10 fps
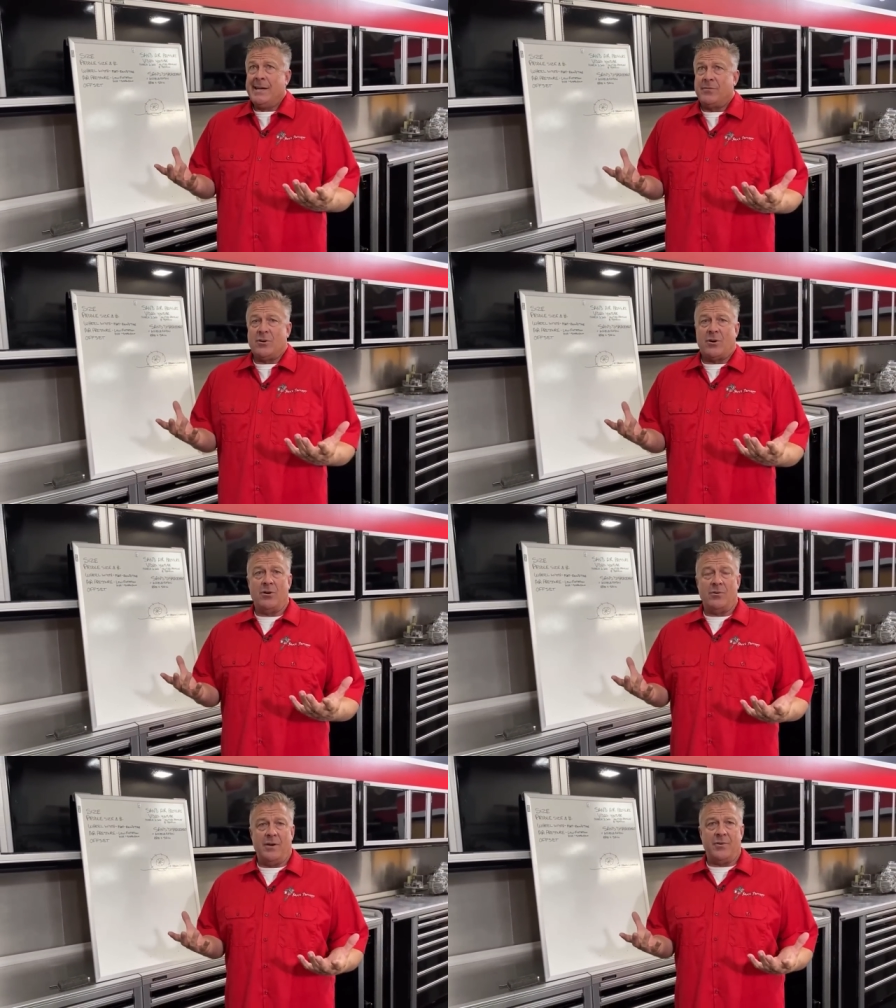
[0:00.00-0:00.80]
If
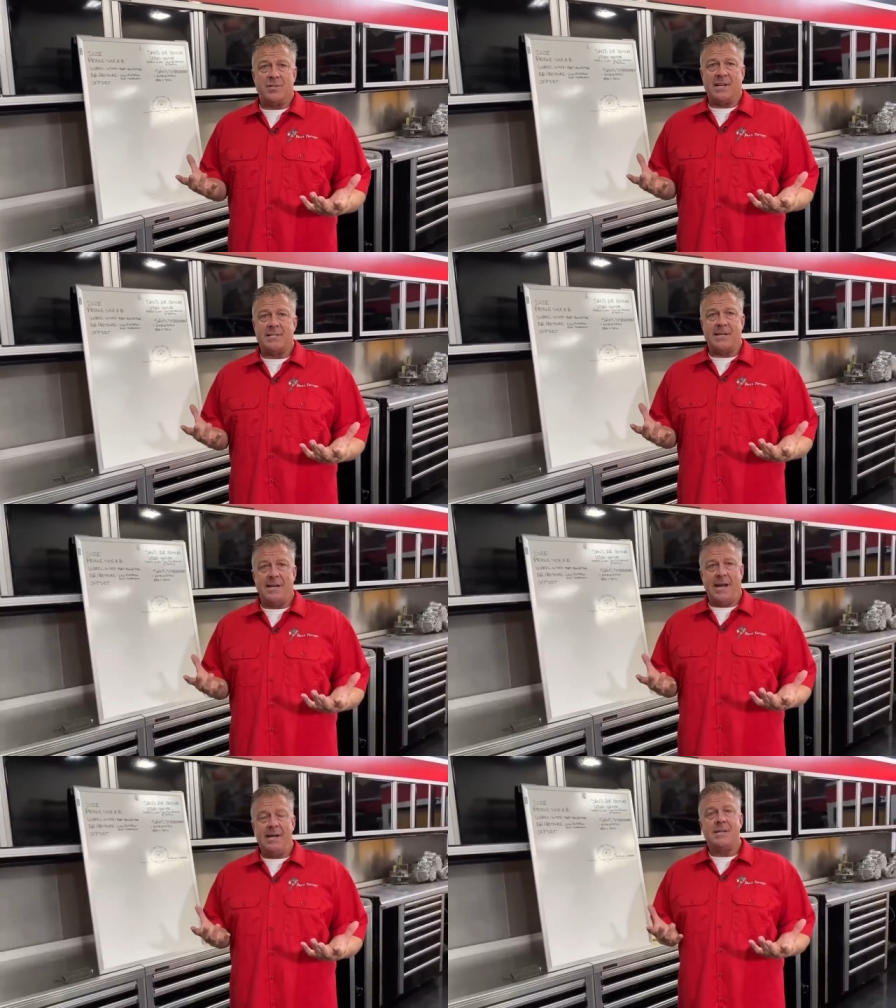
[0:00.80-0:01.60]
you're
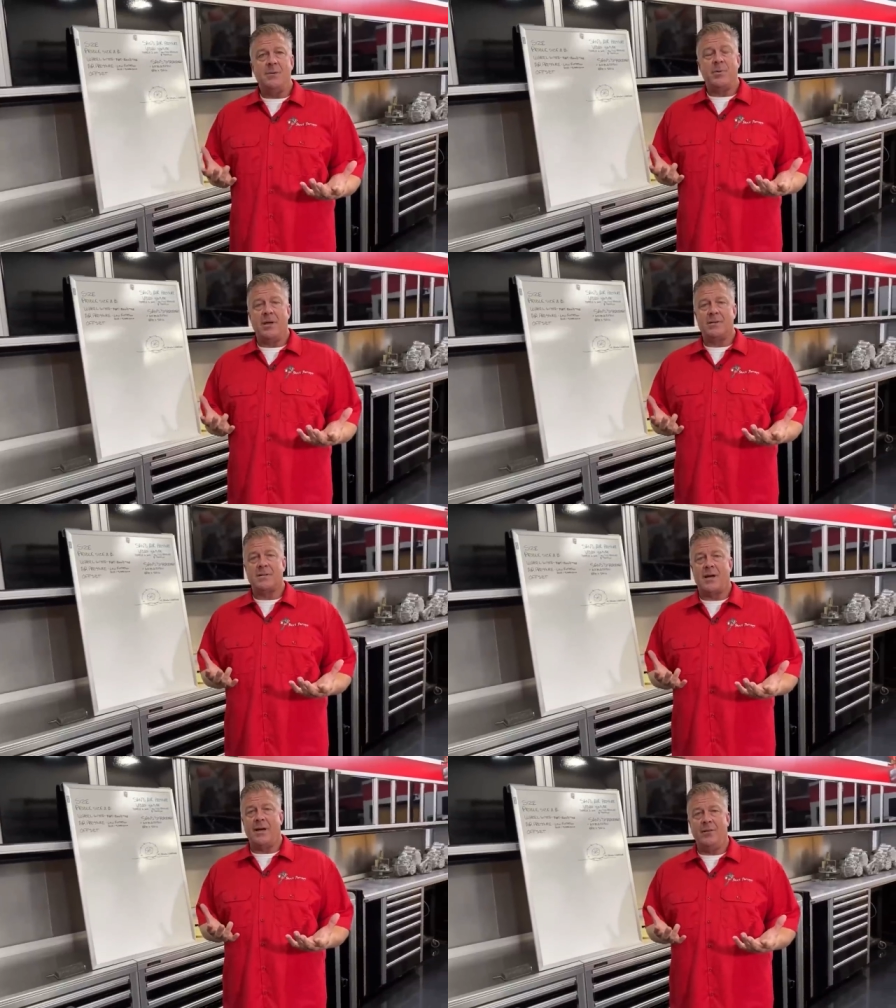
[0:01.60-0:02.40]
16, 18
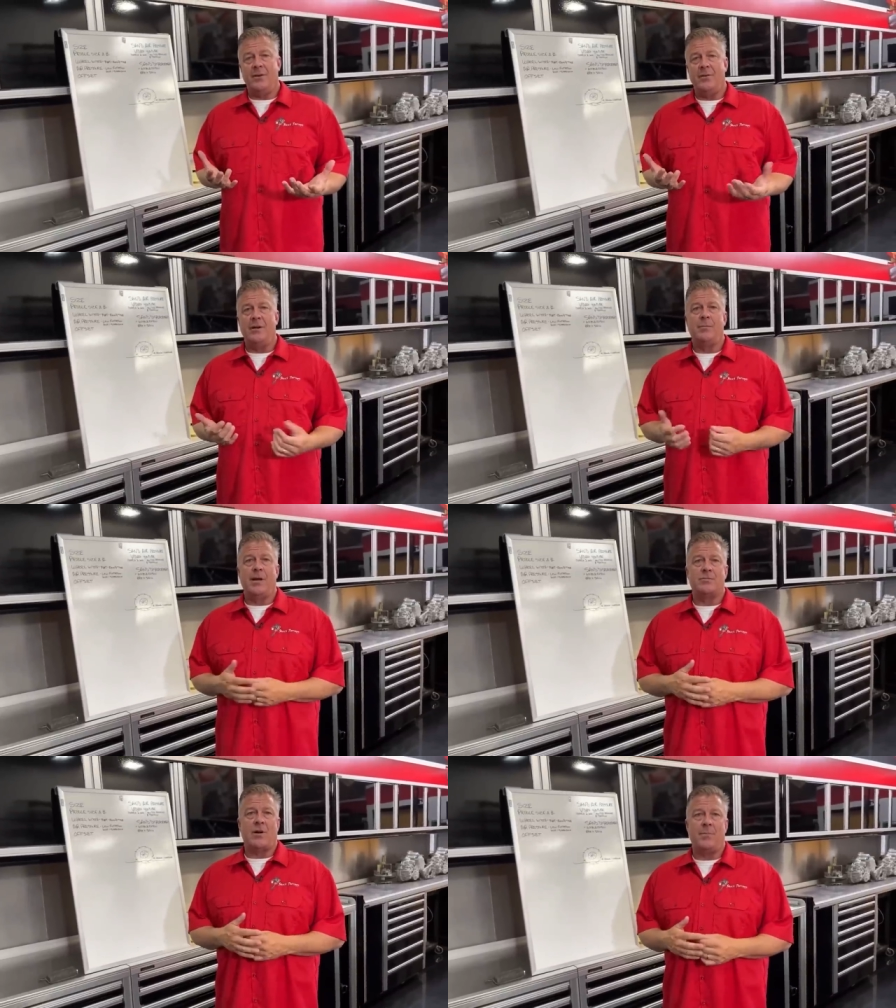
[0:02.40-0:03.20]
PSI in there, then you
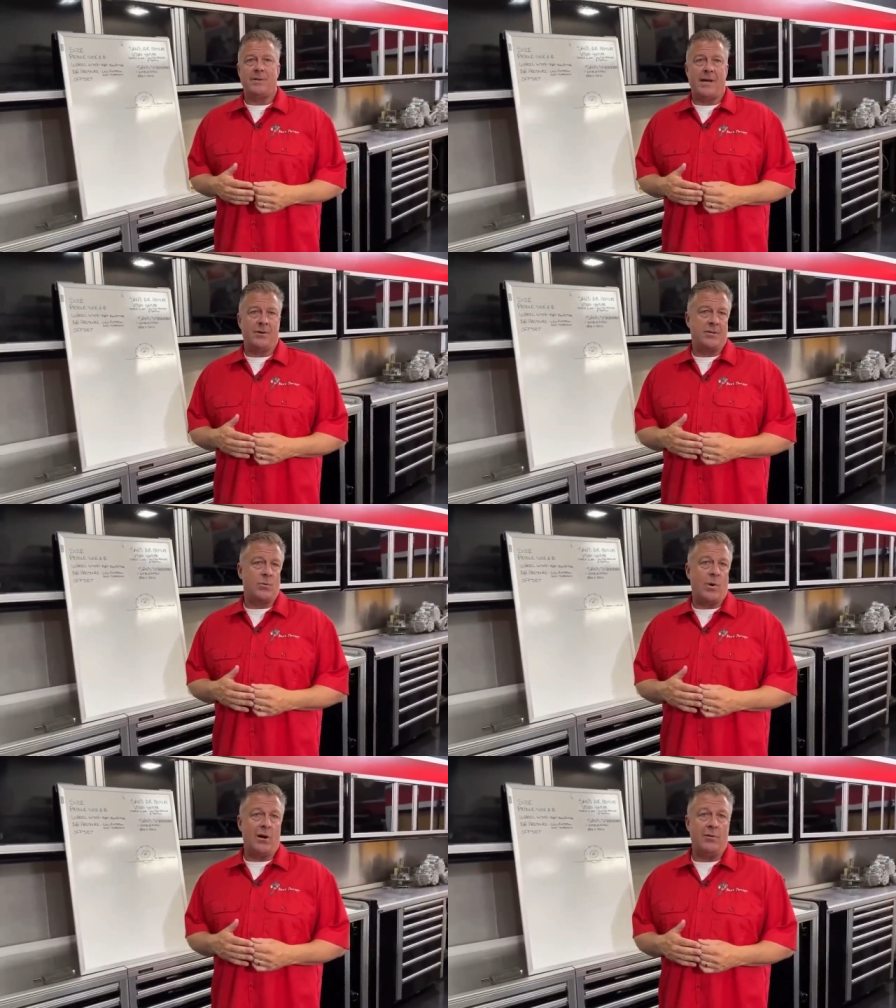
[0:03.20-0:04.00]
might drop it down to
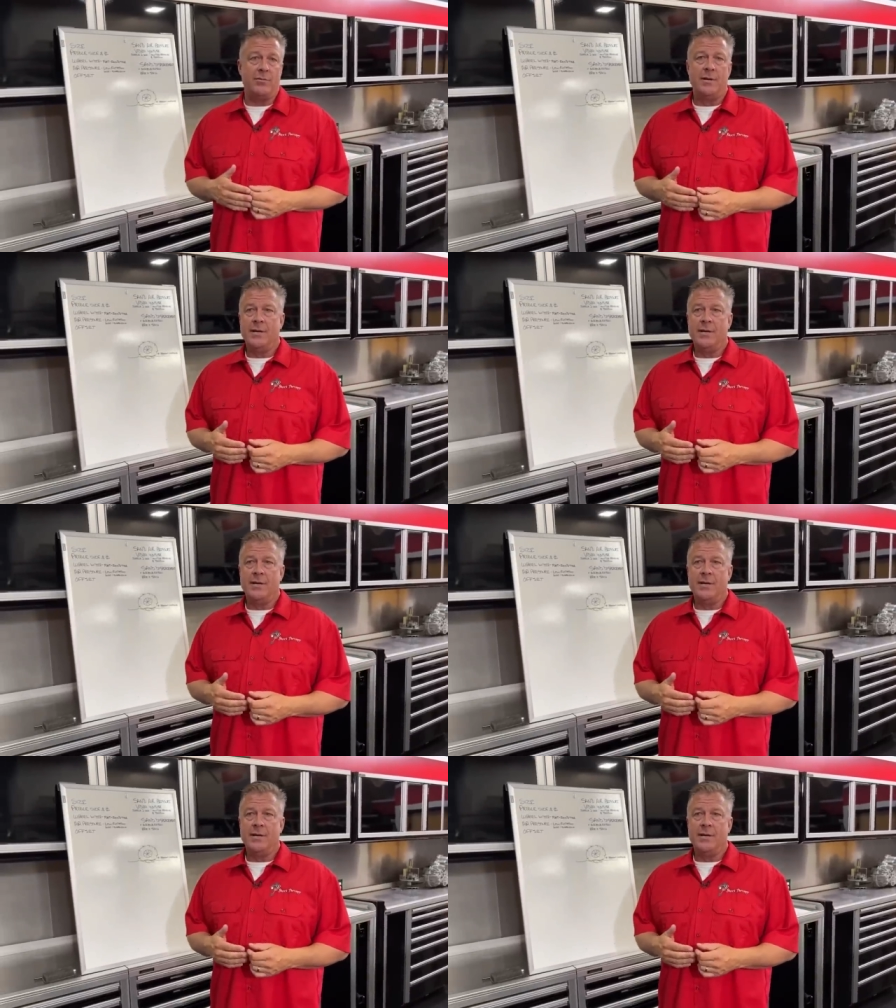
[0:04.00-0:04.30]
12,